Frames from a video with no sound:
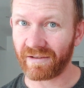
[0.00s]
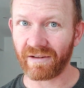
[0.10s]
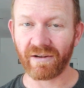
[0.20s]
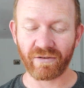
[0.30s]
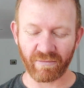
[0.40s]

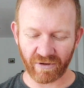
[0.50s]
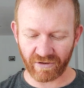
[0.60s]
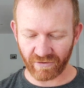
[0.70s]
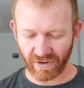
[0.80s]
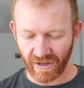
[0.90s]
Know something
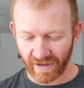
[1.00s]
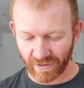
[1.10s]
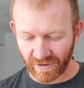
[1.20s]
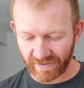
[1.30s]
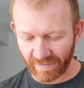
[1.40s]
new.
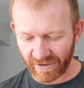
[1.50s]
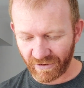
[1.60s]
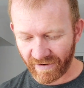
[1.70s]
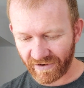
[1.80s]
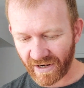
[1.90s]
You learn something
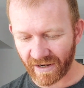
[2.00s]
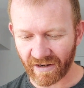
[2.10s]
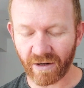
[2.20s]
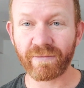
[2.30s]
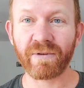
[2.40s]
new every day.
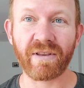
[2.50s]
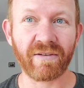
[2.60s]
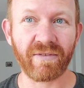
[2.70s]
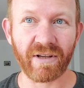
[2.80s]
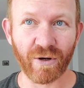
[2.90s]
Hopefully
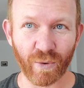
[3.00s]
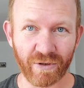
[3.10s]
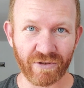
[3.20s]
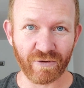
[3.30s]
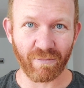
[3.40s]
this video will
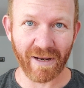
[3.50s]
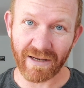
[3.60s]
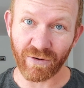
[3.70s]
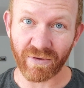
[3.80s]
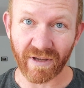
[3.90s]
teach you many
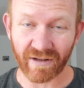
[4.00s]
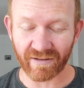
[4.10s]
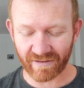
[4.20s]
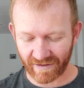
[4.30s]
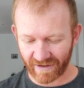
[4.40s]
new
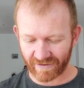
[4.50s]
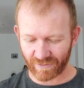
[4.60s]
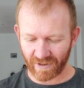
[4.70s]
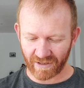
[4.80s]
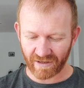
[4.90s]
things, not just
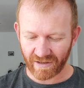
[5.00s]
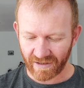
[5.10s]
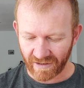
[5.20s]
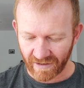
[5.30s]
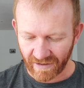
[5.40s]
one.
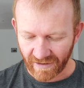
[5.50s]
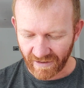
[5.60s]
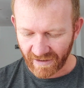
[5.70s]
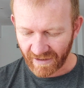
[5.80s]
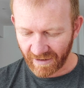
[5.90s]

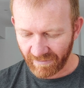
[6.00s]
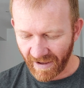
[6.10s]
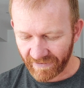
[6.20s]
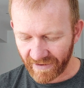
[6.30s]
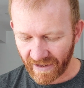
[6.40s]

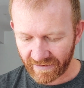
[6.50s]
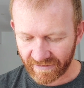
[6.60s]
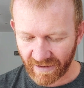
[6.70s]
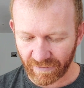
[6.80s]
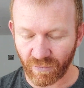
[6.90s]
After that, just
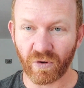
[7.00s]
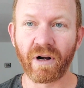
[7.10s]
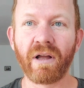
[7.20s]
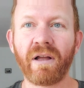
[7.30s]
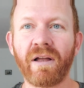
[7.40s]
a couple
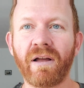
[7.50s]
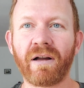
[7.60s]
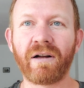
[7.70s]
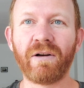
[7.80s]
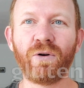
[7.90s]
more.
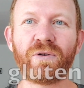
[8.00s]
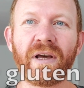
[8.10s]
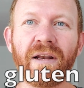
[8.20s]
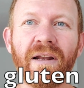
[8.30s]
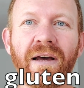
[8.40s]

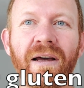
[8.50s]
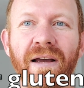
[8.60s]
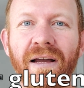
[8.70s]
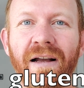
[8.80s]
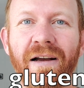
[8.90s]

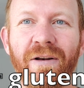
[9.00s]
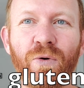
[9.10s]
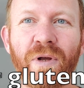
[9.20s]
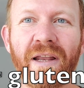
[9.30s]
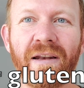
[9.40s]
Gluten.
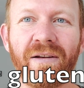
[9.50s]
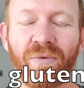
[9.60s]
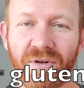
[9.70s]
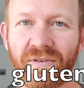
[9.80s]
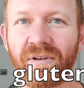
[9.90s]
Gluten,
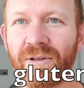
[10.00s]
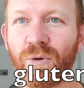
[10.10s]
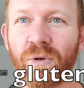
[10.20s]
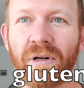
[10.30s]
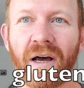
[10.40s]
which is
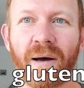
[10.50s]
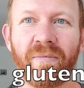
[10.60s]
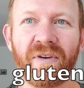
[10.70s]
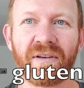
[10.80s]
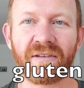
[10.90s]
gluten,
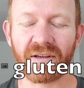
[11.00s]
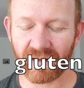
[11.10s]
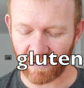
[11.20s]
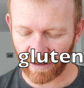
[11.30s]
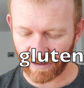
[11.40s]

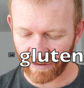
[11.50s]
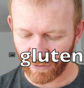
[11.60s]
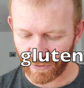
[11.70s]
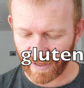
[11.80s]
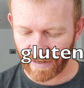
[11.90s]
obviously.
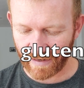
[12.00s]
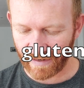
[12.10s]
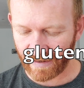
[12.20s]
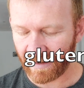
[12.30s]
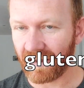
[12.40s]

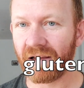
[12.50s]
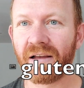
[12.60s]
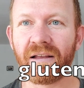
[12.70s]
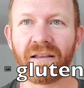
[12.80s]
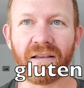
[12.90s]
Gluten,
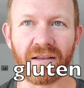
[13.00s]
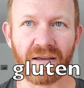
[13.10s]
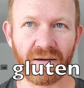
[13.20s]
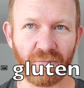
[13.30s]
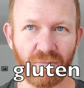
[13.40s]

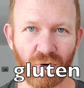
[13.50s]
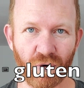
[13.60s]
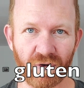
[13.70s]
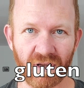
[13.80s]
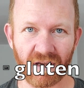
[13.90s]
the
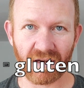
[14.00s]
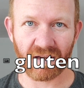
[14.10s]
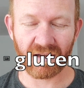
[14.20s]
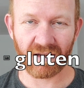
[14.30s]
protein